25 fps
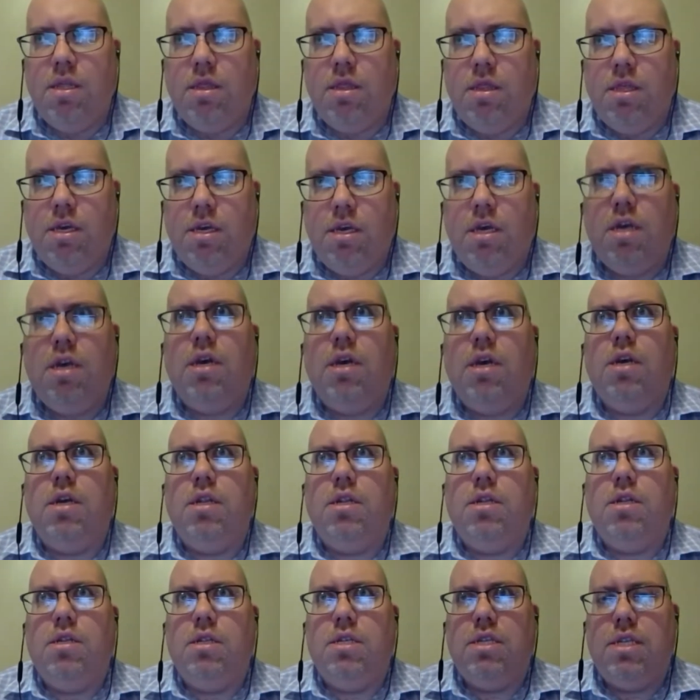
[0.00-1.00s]

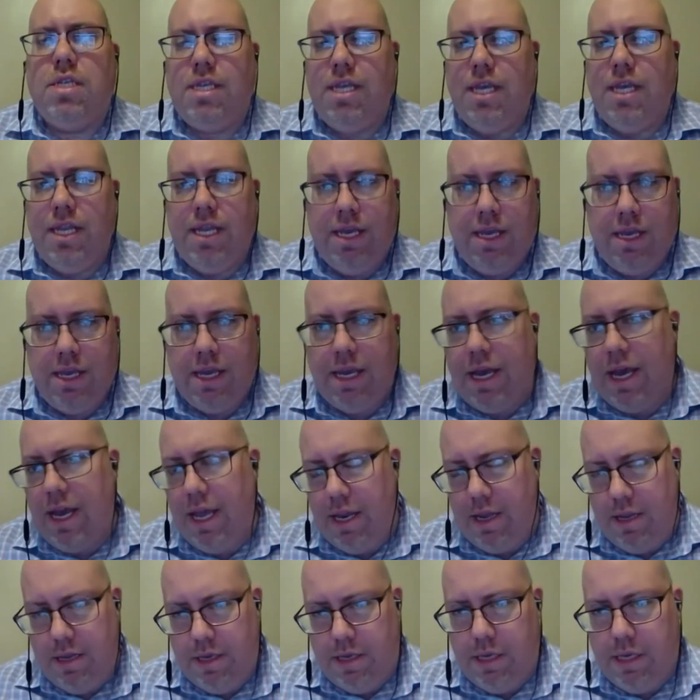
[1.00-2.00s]
the seating
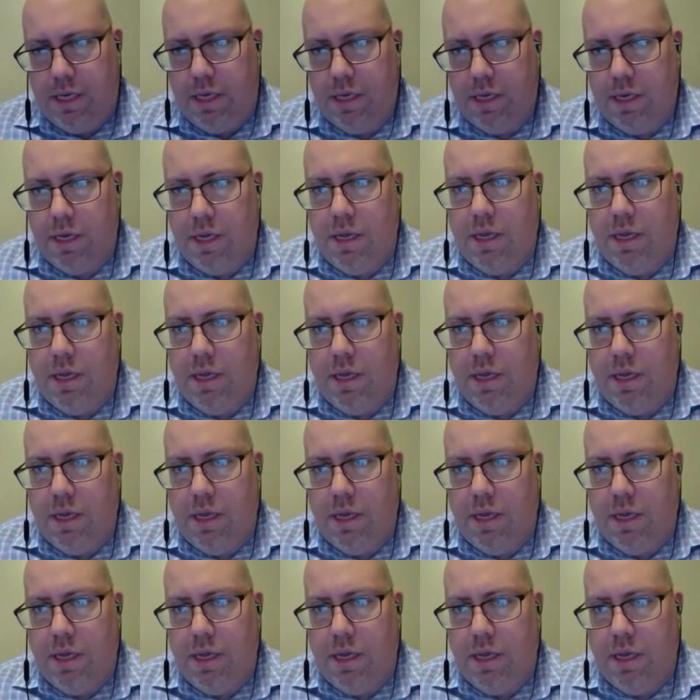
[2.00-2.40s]
guidance.